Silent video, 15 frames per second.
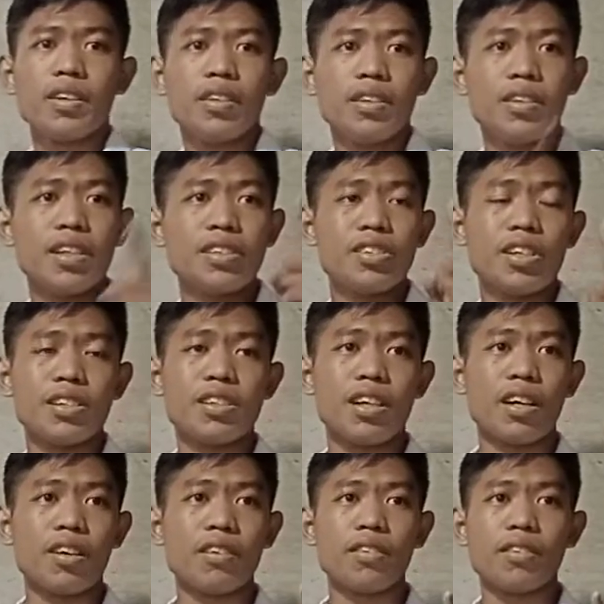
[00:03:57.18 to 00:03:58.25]
Yes, Jessa.
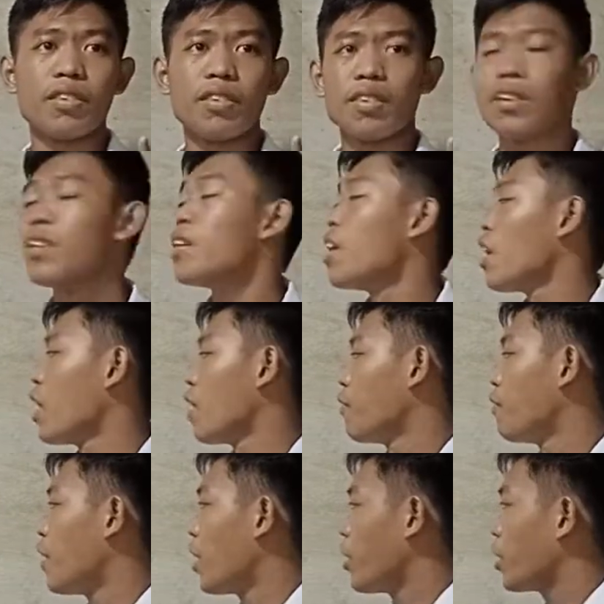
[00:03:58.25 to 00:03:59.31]

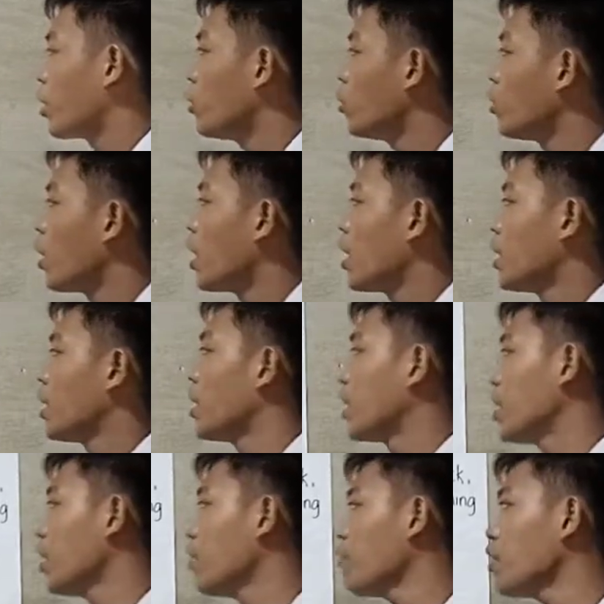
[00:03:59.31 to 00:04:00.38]
Very good. The
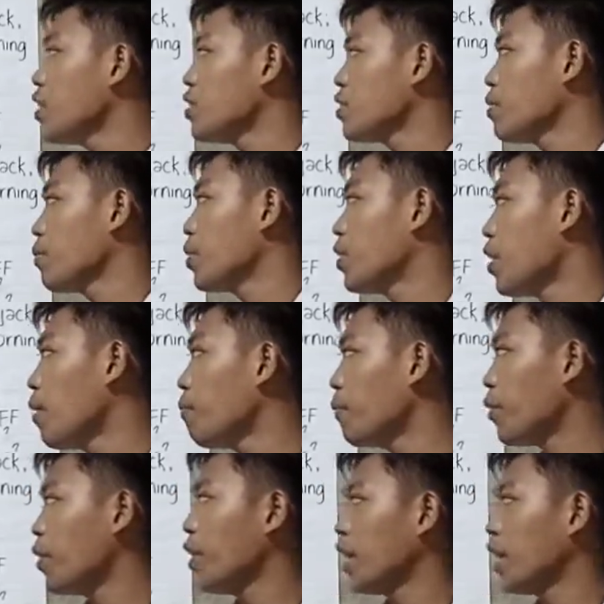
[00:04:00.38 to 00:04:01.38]
given decimal number